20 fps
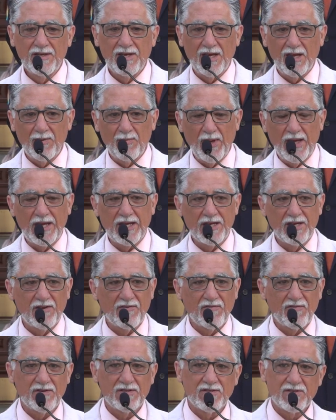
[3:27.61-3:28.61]
and make a
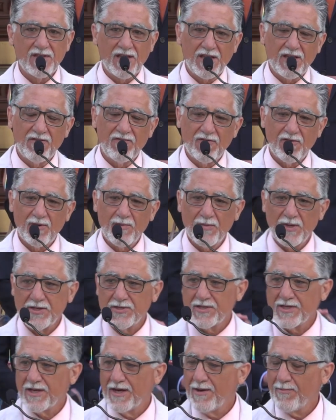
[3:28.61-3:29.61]
difference. Thank you very
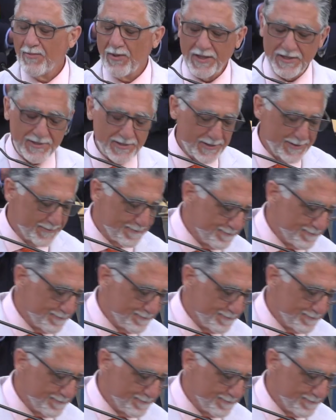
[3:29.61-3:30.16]
much, and God bless.